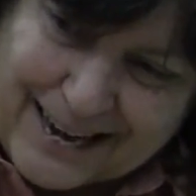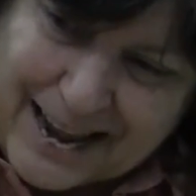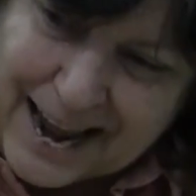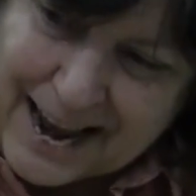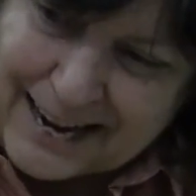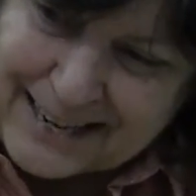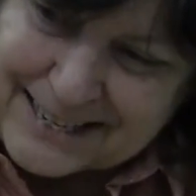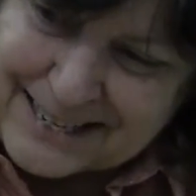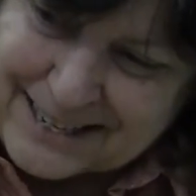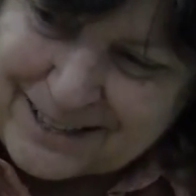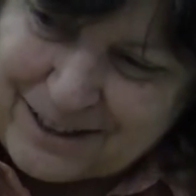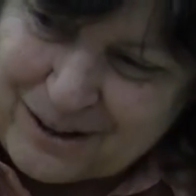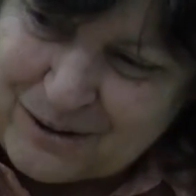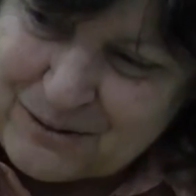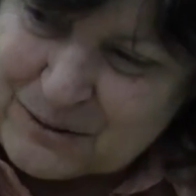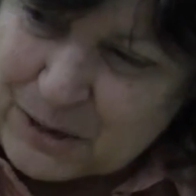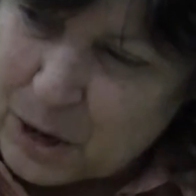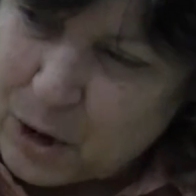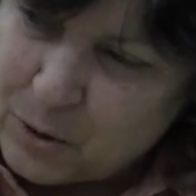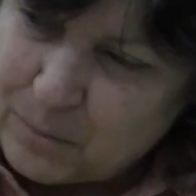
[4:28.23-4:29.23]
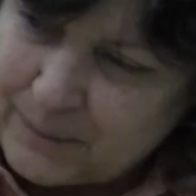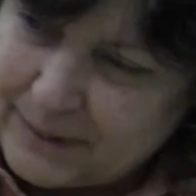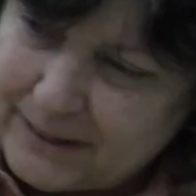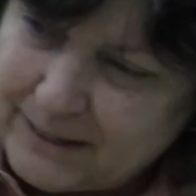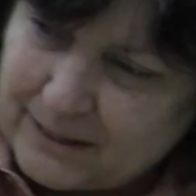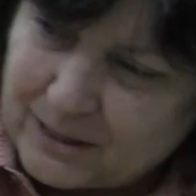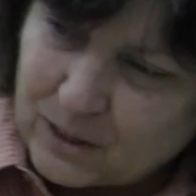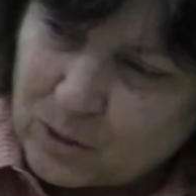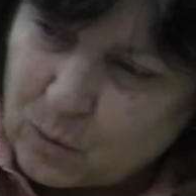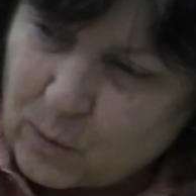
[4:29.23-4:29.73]
ask those
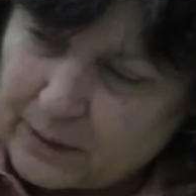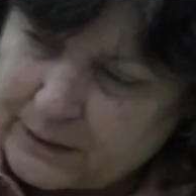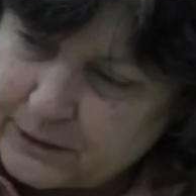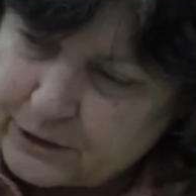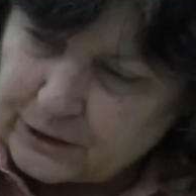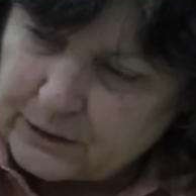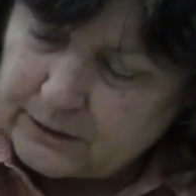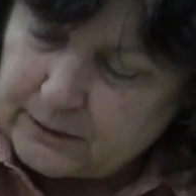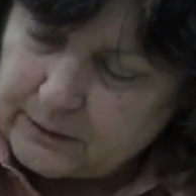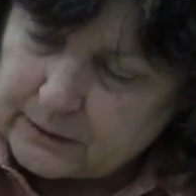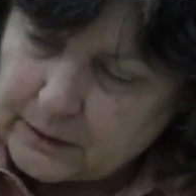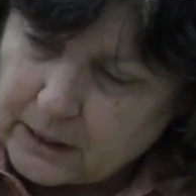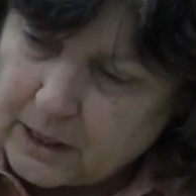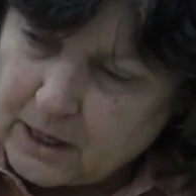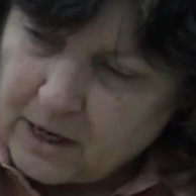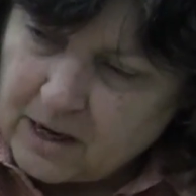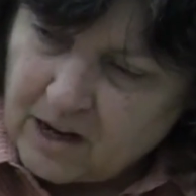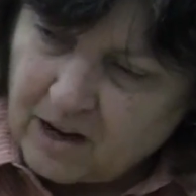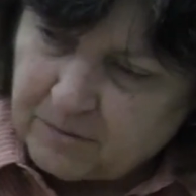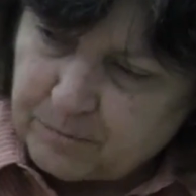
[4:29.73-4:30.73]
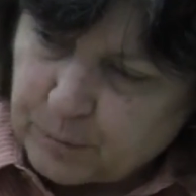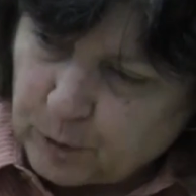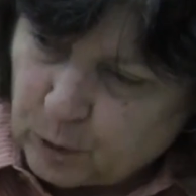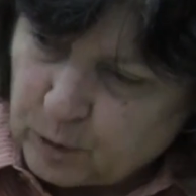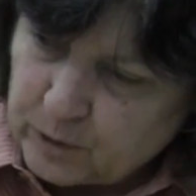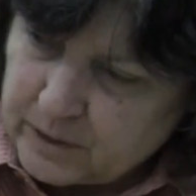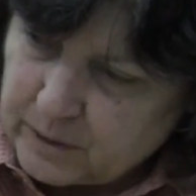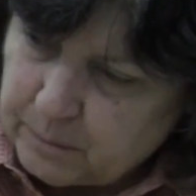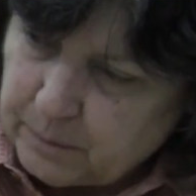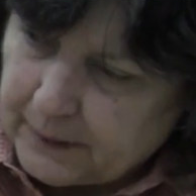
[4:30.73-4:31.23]
open-ended questions of
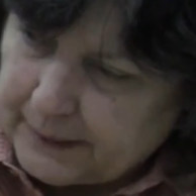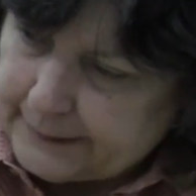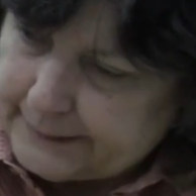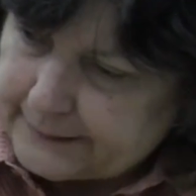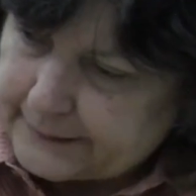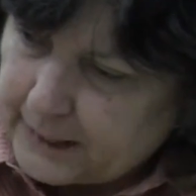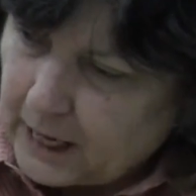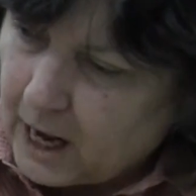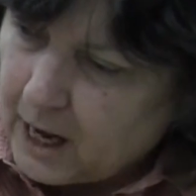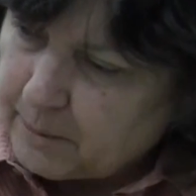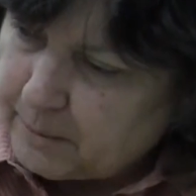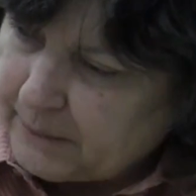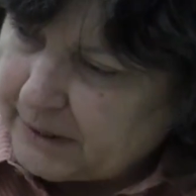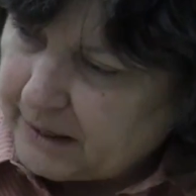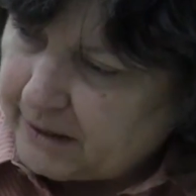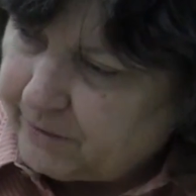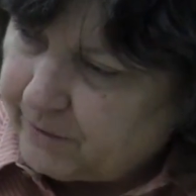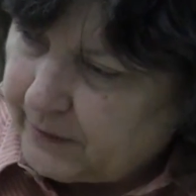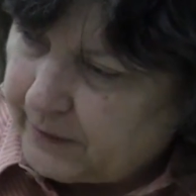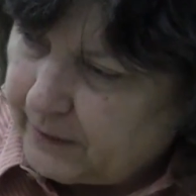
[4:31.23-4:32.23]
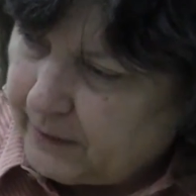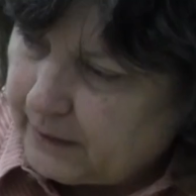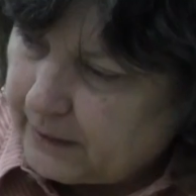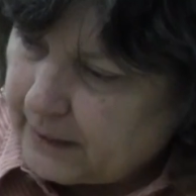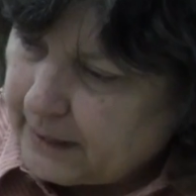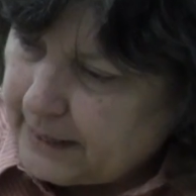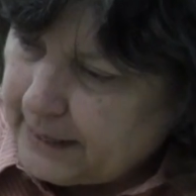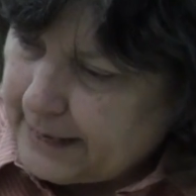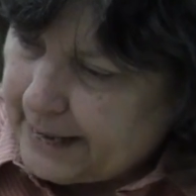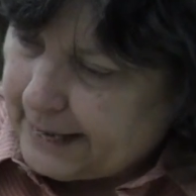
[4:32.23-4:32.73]
person, place, time, and event,
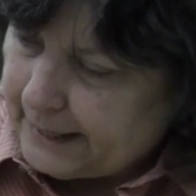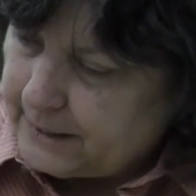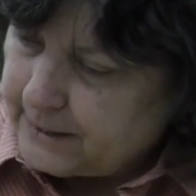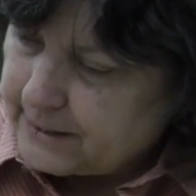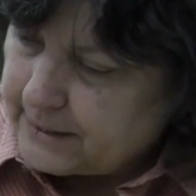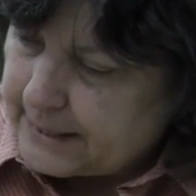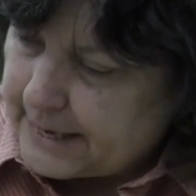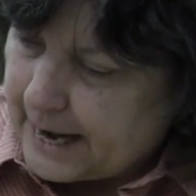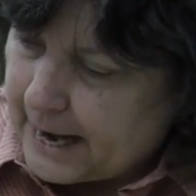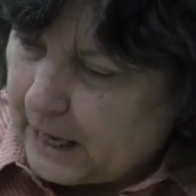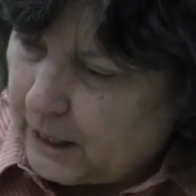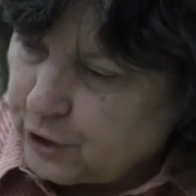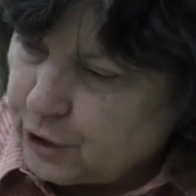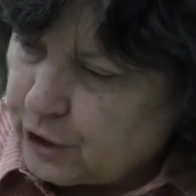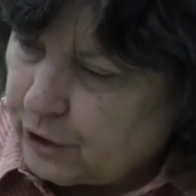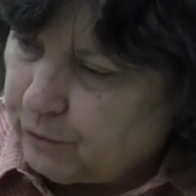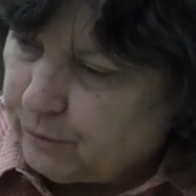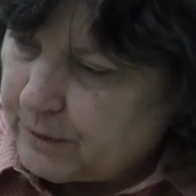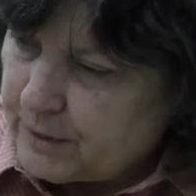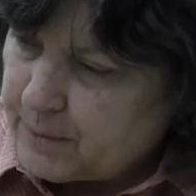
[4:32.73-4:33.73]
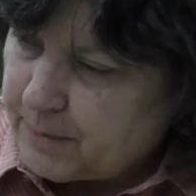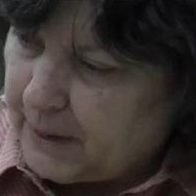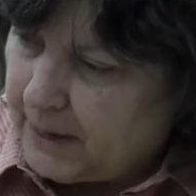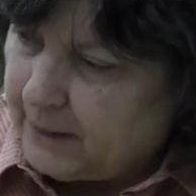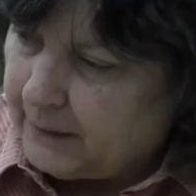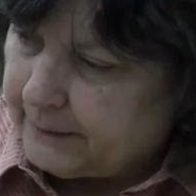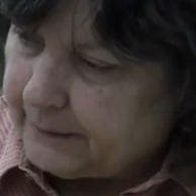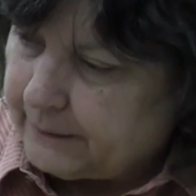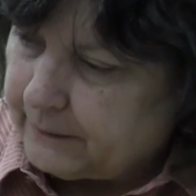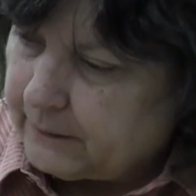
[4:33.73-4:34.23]
and see how she
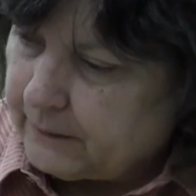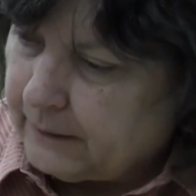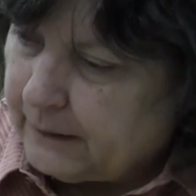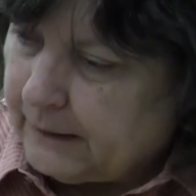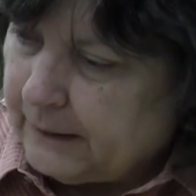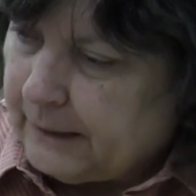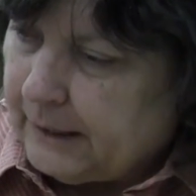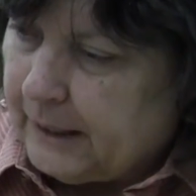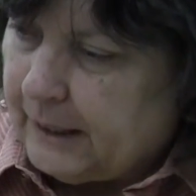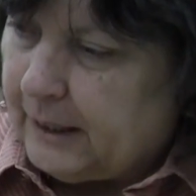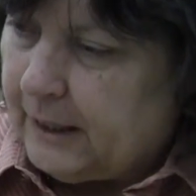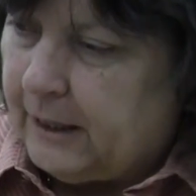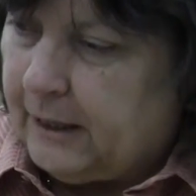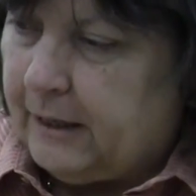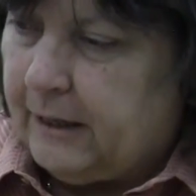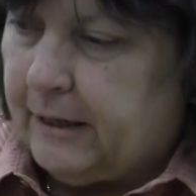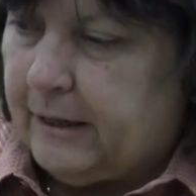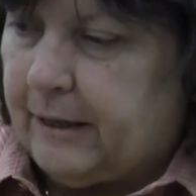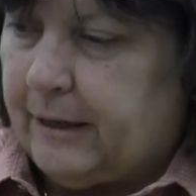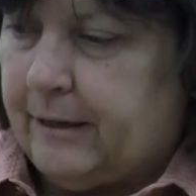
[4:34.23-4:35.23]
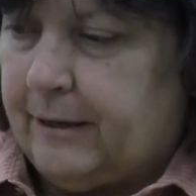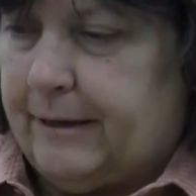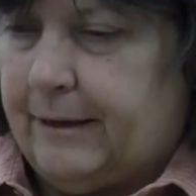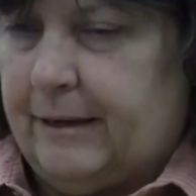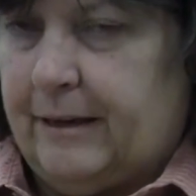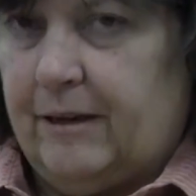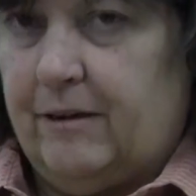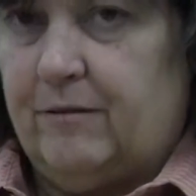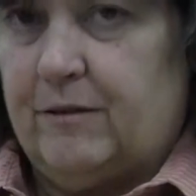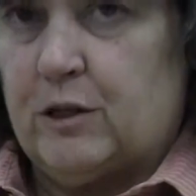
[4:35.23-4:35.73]
responds.
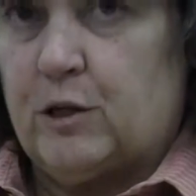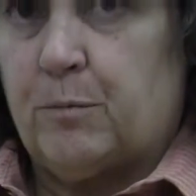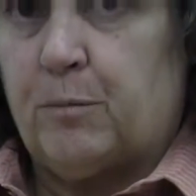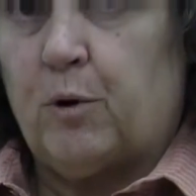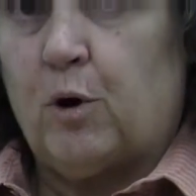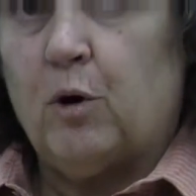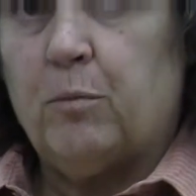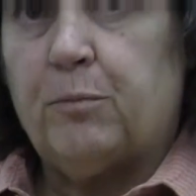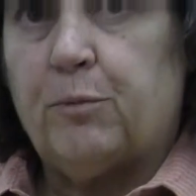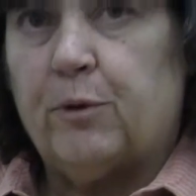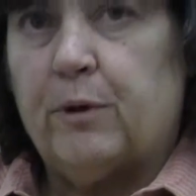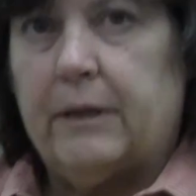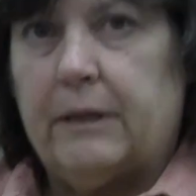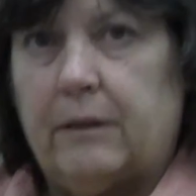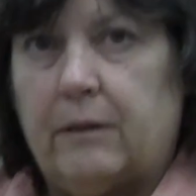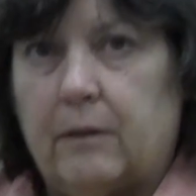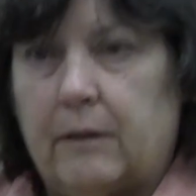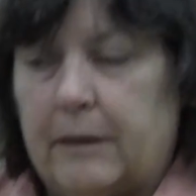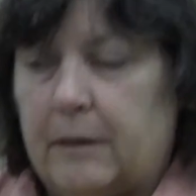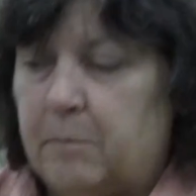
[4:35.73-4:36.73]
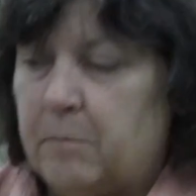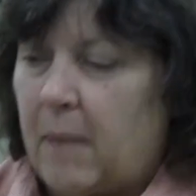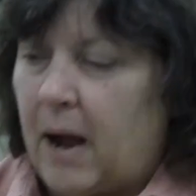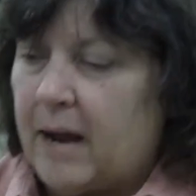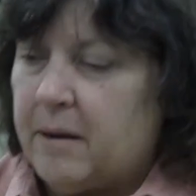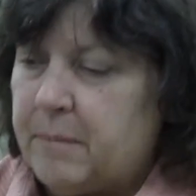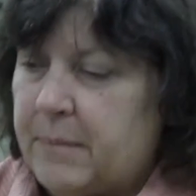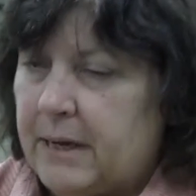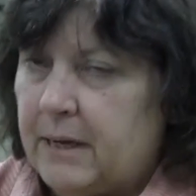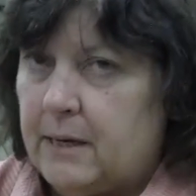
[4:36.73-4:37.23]
If it's appropriate, it
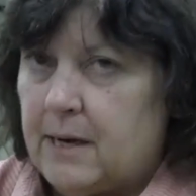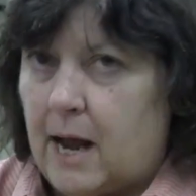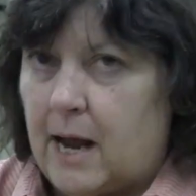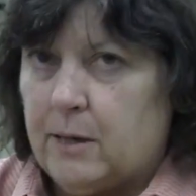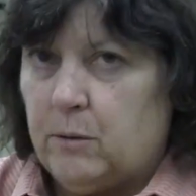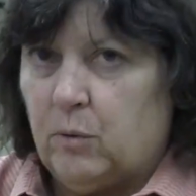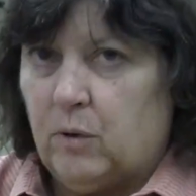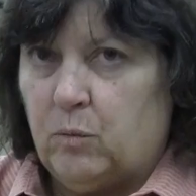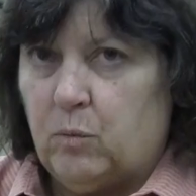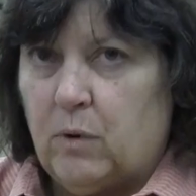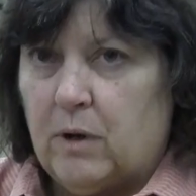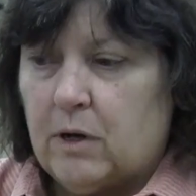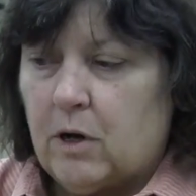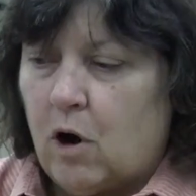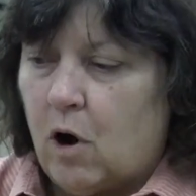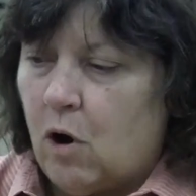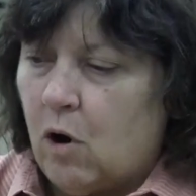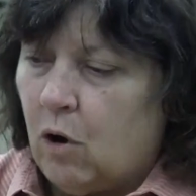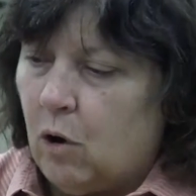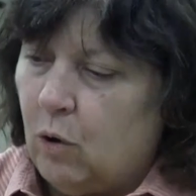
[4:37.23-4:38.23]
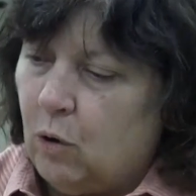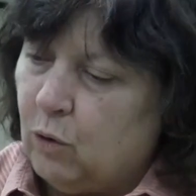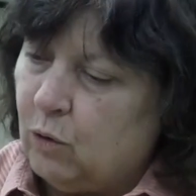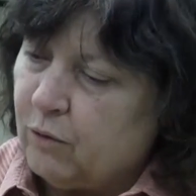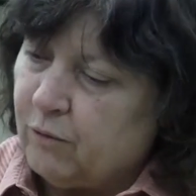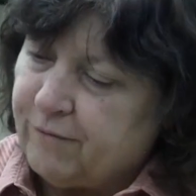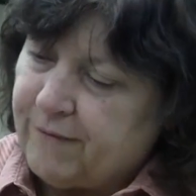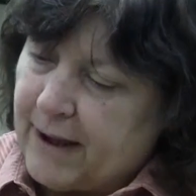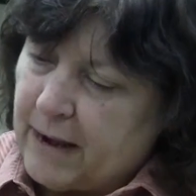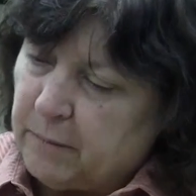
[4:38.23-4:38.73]
might be a 911 call,
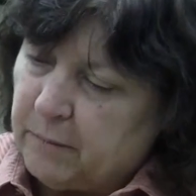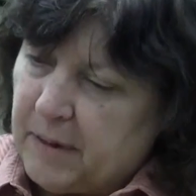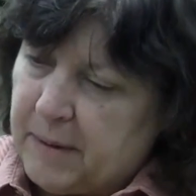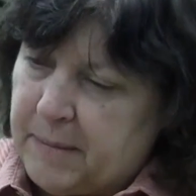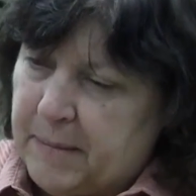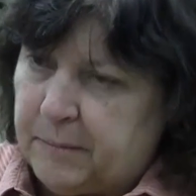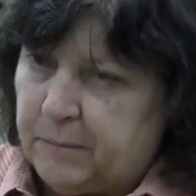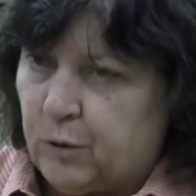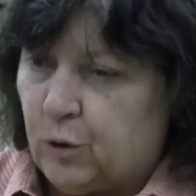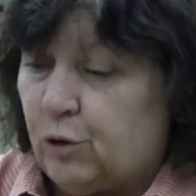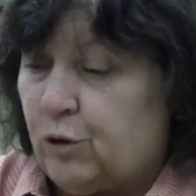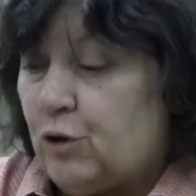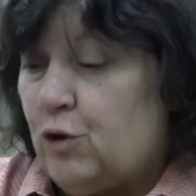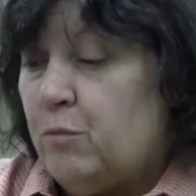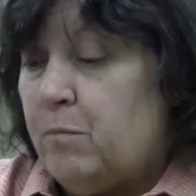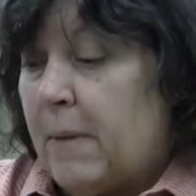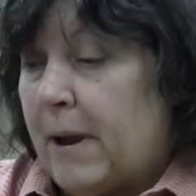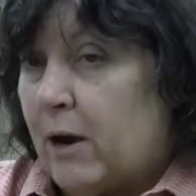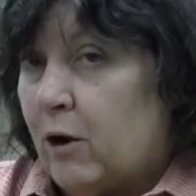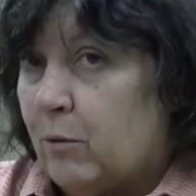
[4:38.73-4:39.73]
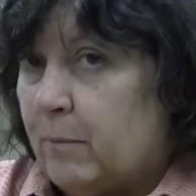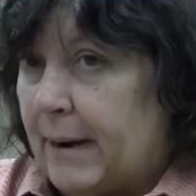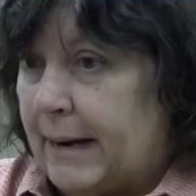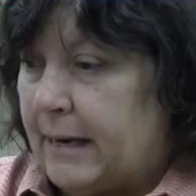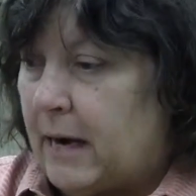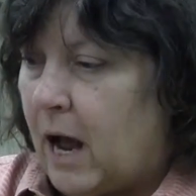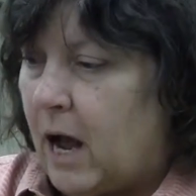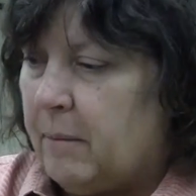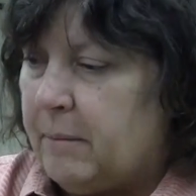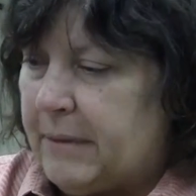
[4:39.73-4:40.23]
family member. You may or may
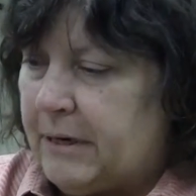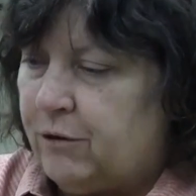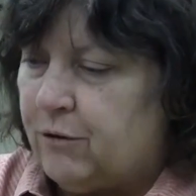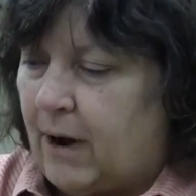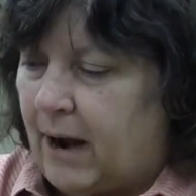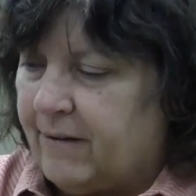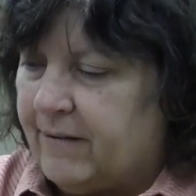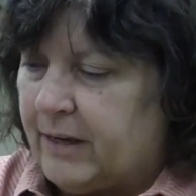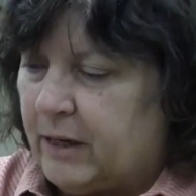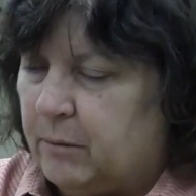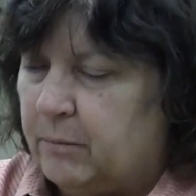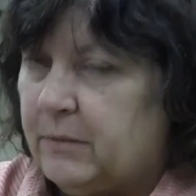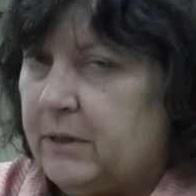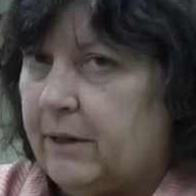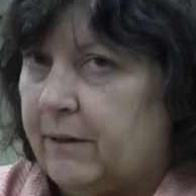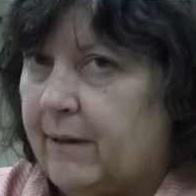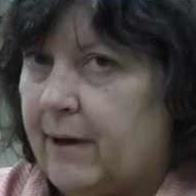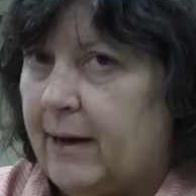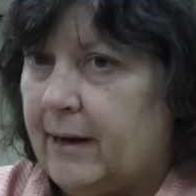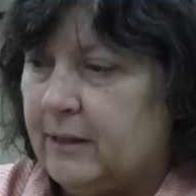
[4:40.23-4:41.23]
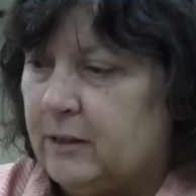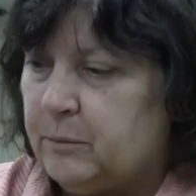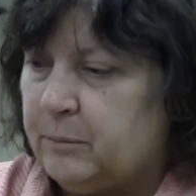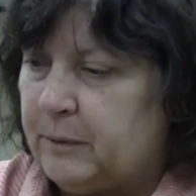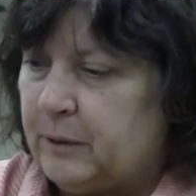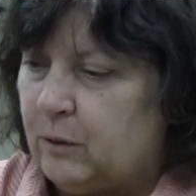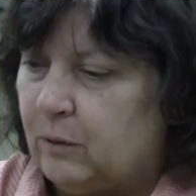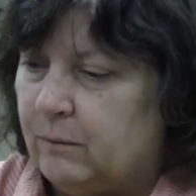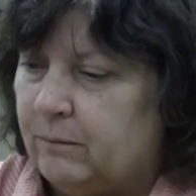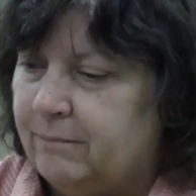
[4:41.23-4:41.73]
not be driving them to the
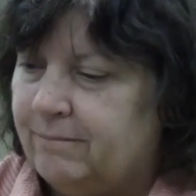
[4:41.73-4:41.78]
hospital.